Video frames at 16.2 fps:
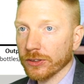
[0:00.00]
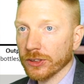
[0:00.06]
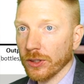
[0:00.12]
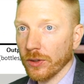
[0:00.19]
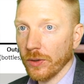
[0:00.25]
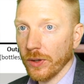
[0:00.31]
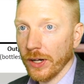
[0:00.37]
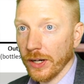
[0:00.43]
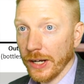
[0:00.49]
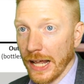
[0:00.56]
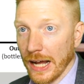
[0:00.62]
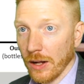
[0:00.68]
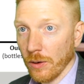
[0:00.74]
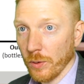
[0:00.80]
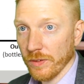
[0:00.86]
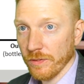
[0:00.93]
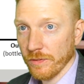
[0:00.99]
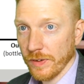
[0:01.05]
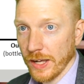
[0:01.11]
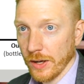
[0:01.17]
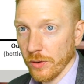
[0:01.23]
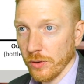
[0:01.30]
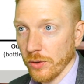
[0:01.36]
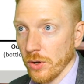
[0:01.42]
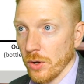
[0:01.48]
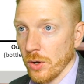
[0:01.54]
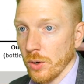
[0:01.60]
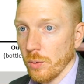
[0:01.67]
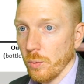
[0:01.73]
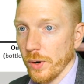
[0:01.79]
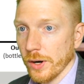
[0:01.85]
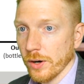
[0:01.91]
so now we've found
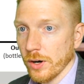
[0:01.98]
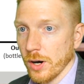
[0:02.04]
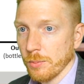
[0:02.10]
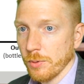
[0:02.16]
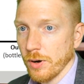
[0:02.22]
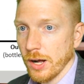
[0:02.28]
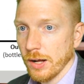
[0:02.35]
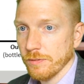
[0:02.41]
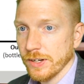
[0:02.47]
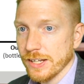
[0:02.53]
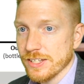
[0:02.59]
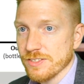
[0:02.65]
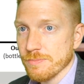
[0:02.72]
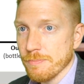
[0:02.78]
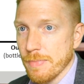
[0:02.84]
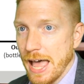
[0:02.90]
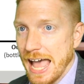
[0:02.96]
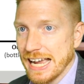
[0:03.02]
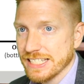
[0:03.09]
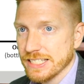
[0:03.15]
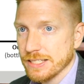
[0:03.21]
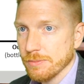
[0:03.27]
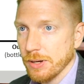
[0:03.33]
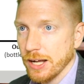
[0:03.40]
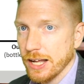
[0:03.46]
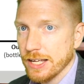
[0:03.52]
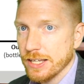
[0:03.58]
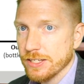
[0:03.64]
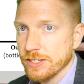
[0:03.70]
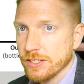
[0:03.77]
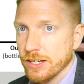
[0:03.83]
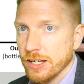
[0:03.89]
where our profit is
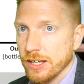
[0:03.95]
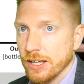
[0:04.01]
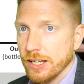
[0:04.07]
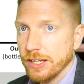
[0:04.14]
maximized.